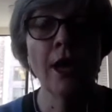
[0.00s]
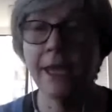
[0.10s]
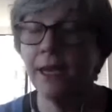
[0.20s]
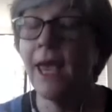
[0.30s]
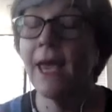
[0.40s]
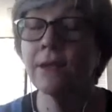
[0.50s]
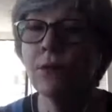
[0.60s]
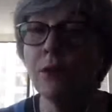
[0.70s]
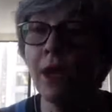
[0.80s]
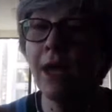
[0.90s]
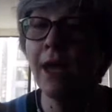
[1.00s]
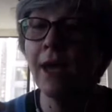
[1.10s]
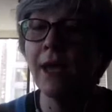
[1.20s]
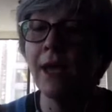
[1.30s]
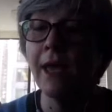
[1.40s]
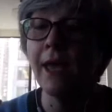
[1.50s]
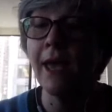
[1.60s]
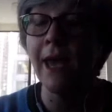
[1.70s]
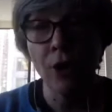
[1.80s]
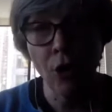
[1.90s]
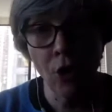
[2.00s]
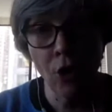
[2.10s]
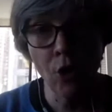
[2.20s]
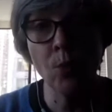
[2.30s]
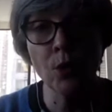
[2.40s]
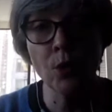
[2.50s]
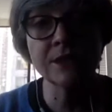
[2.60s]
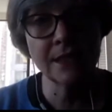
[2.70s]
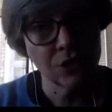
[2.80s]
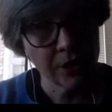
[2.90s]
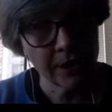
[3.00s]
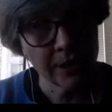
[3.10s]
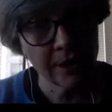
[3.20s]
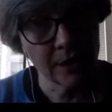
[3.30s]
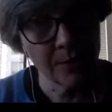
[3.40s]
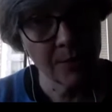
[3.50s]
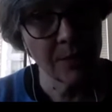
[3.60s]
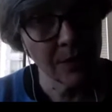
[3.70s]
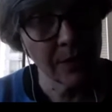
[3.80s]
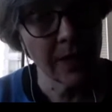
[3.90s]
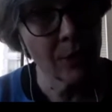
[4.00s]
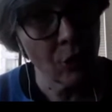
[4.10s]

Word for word: And, and at home, we're teaching the people at